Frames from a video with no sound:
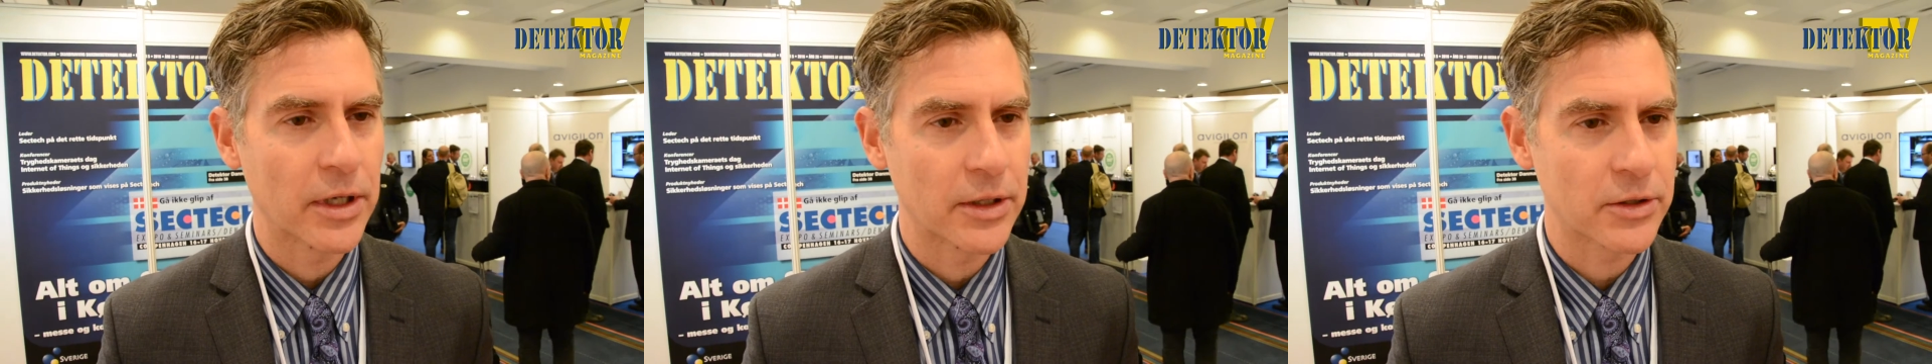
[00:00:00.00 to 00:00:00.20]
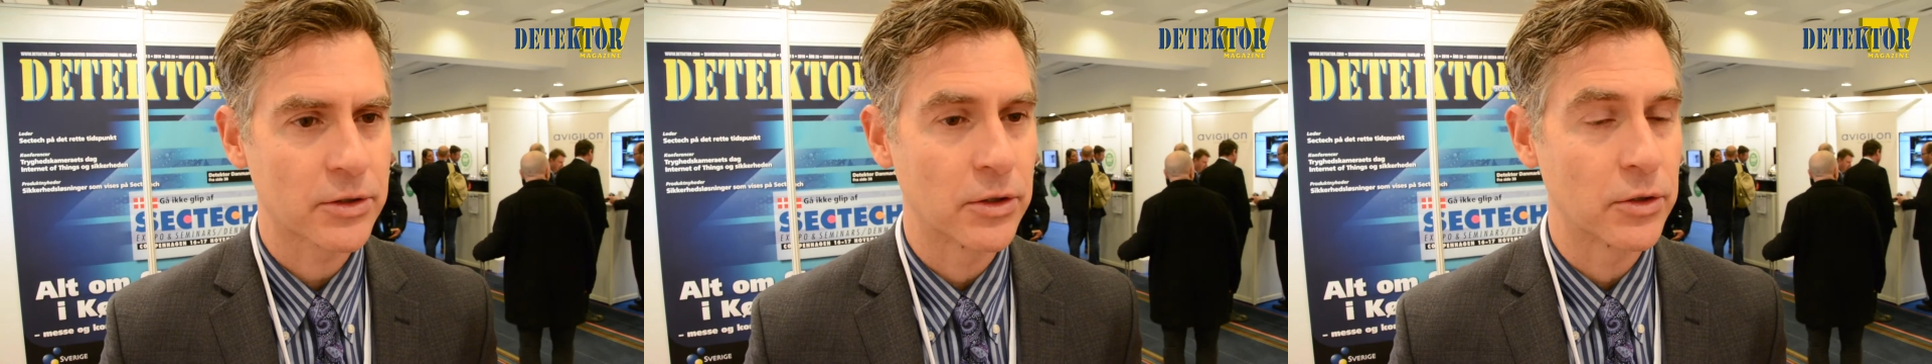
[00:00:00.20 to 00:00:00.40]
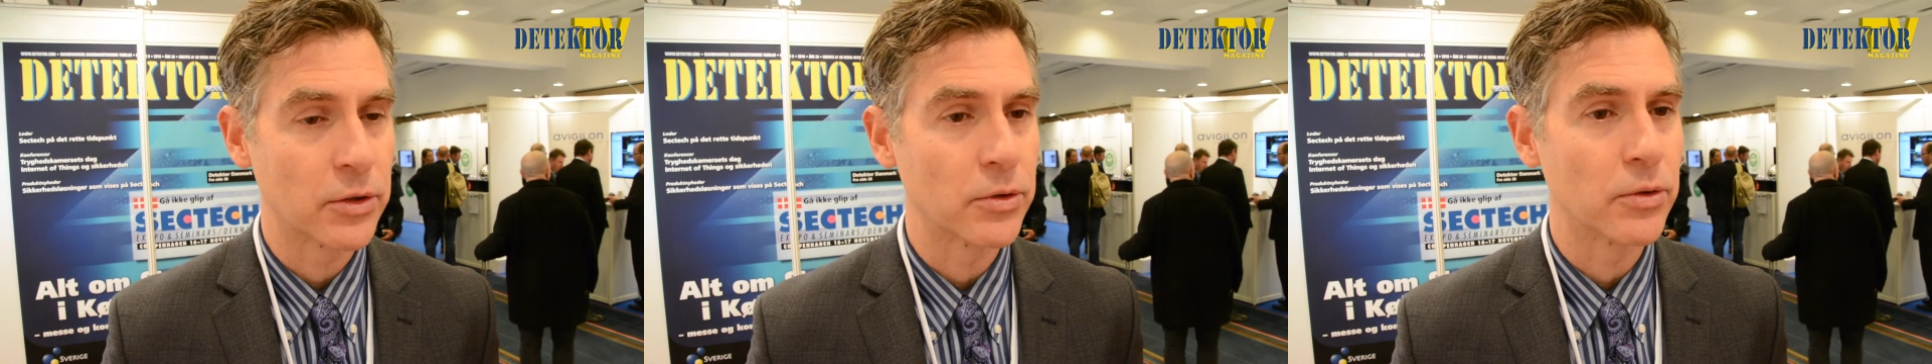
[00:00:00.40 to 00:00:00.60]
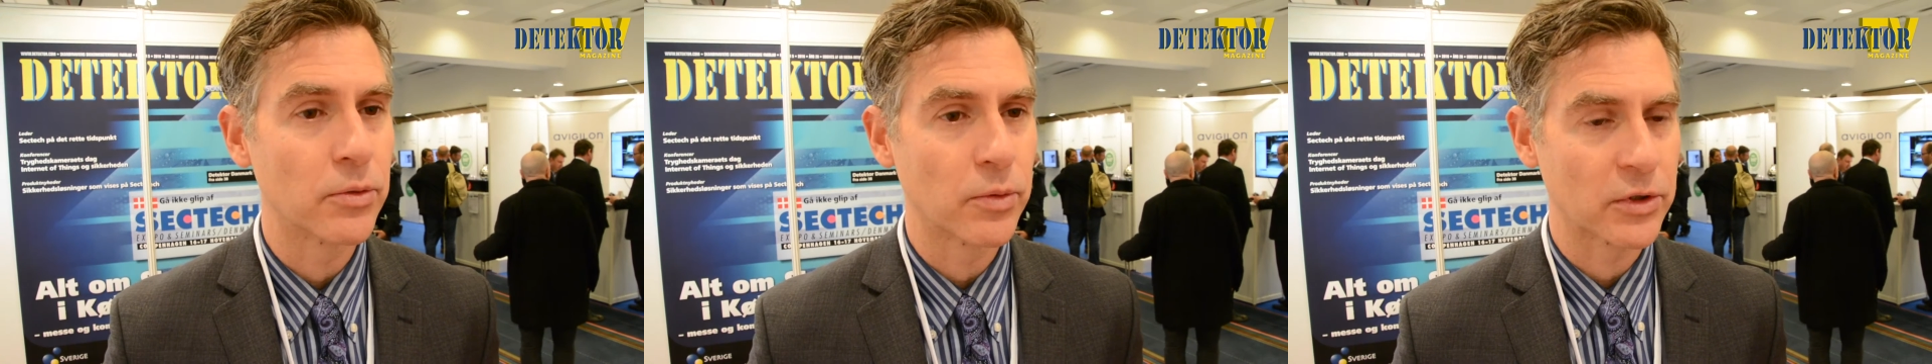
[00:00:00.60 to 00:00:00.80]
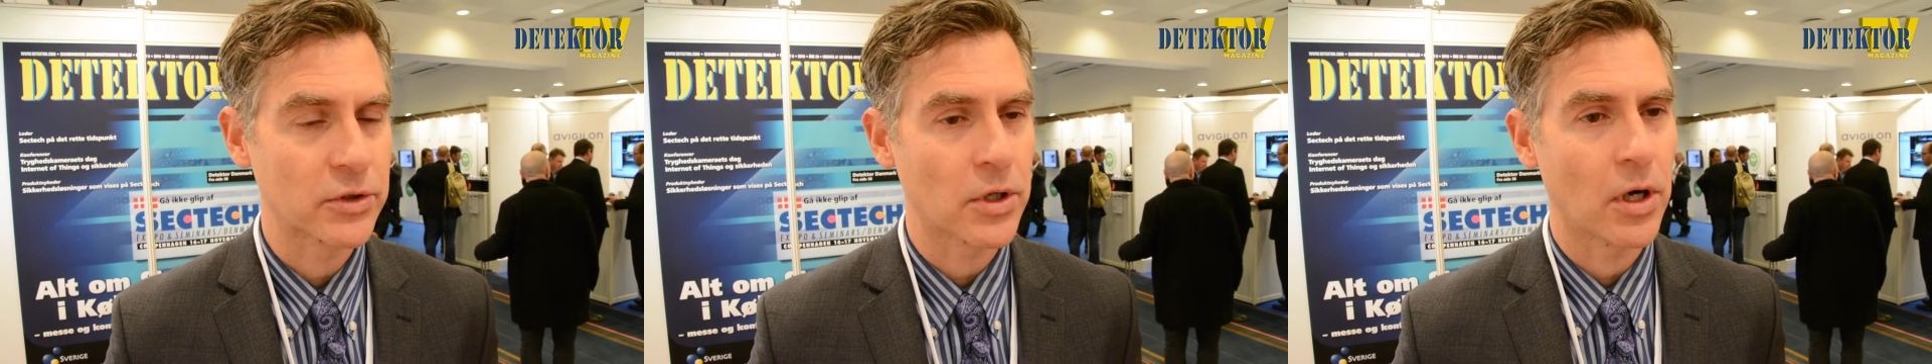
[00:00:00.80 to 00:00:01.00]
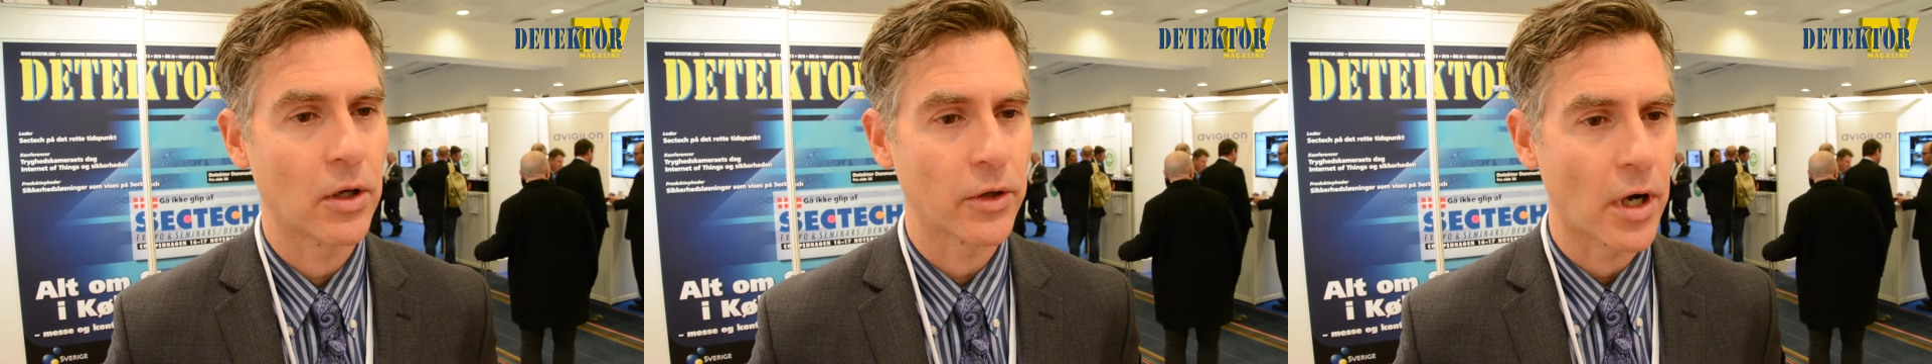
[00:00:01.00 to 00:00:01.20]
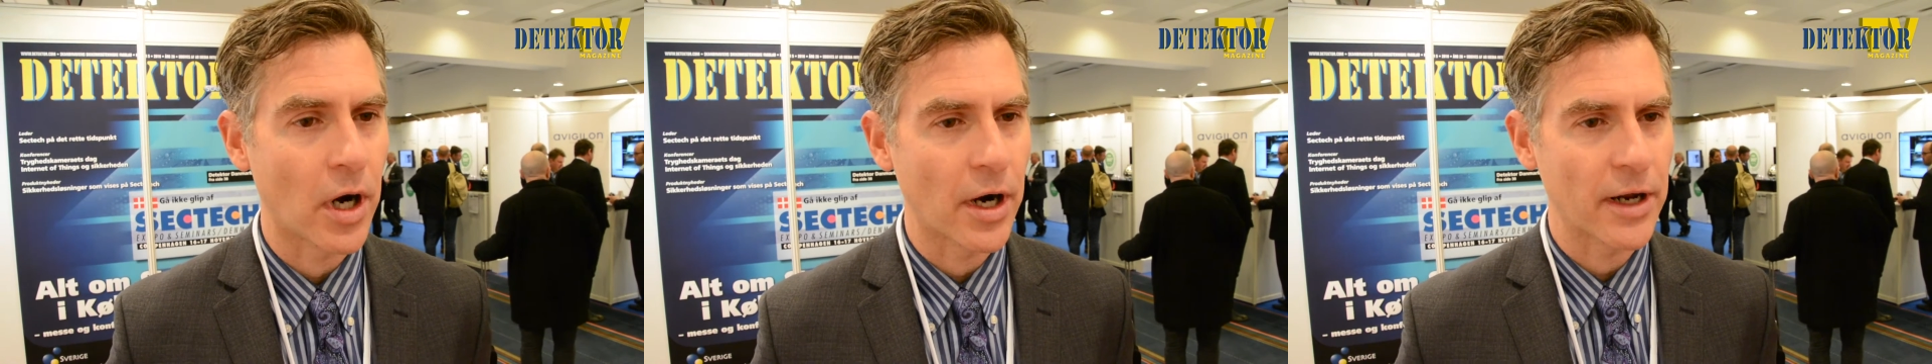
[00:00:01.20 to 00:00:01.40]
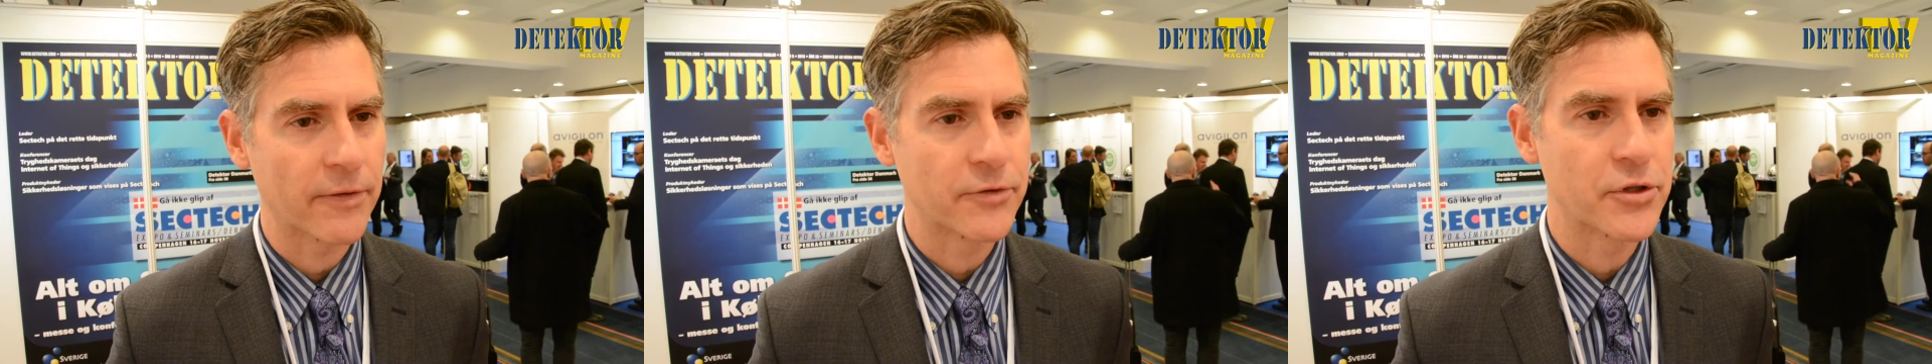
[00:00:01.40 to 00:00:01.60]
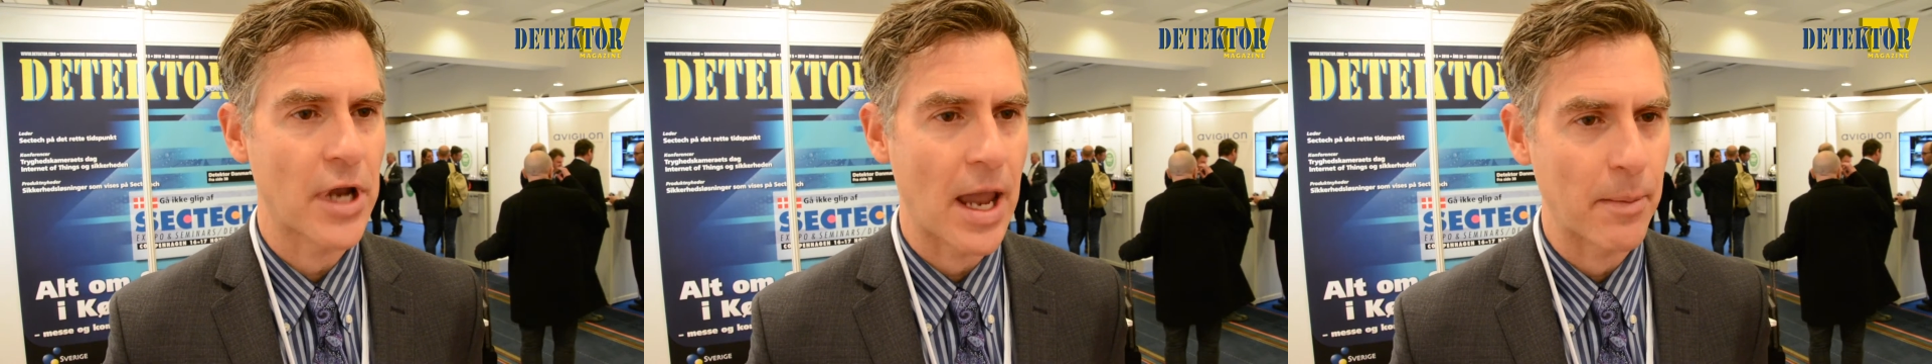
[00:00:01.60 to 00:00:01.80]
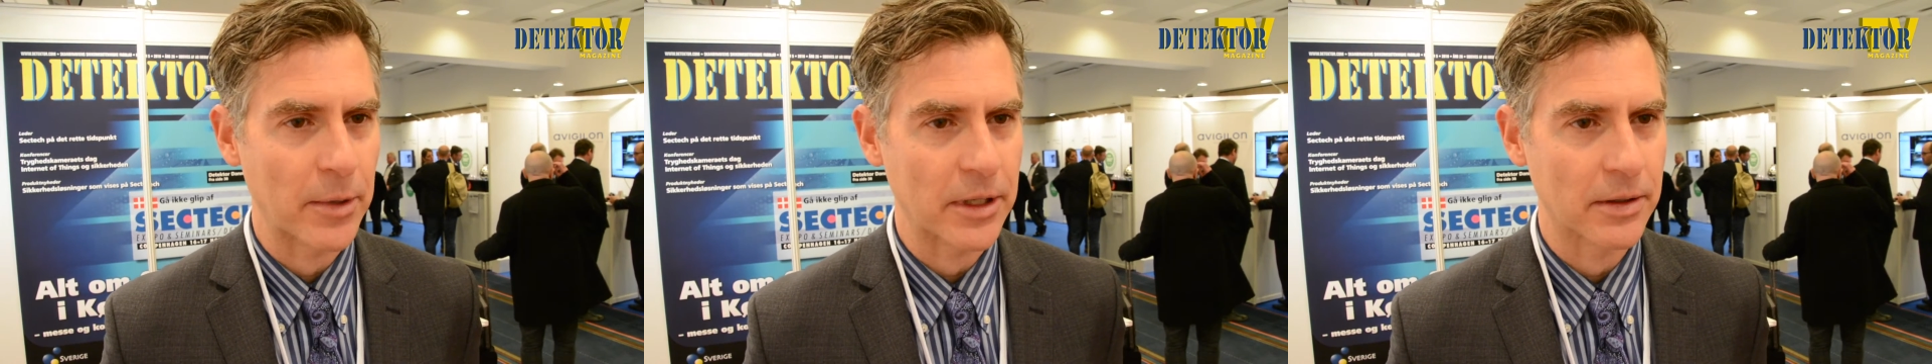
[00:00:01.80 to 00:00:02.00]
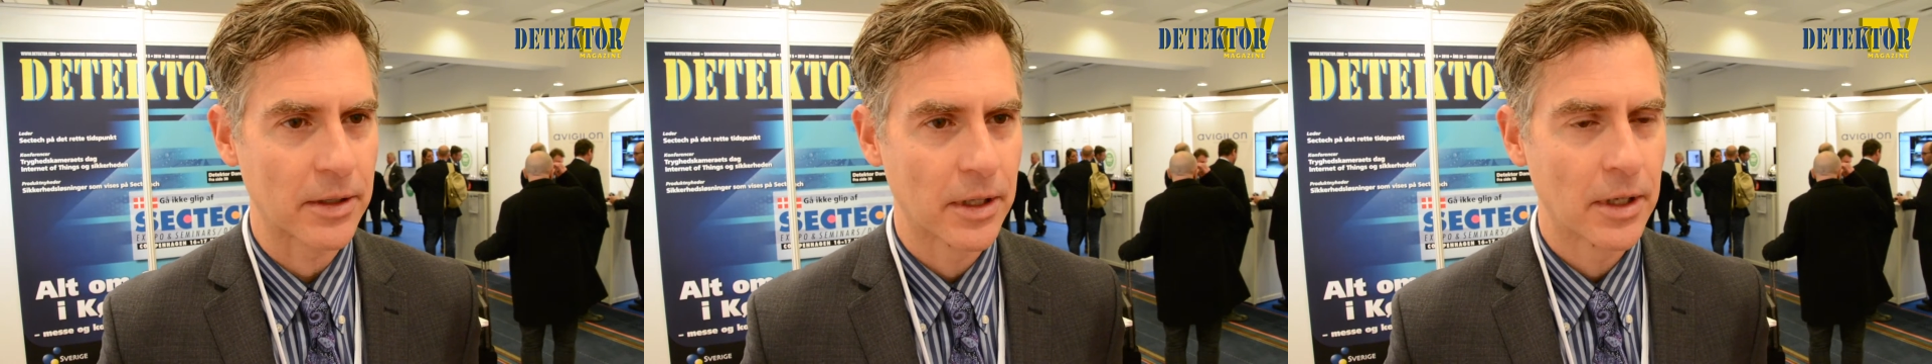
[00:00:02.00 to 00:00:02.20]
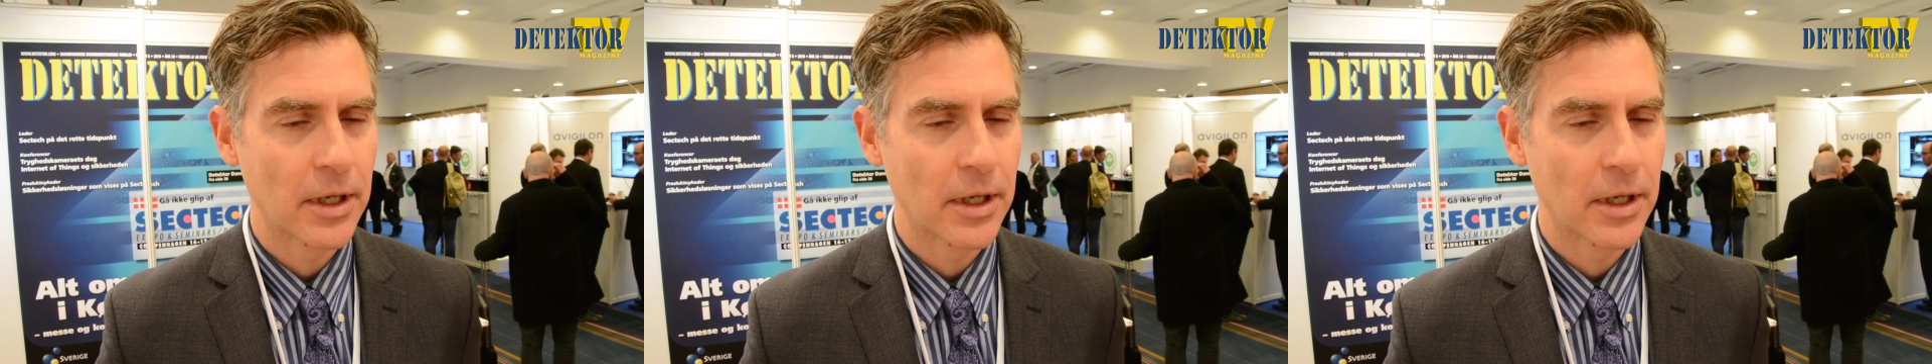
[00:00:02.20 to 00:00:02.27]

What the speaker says: is to do what's called RF jamming,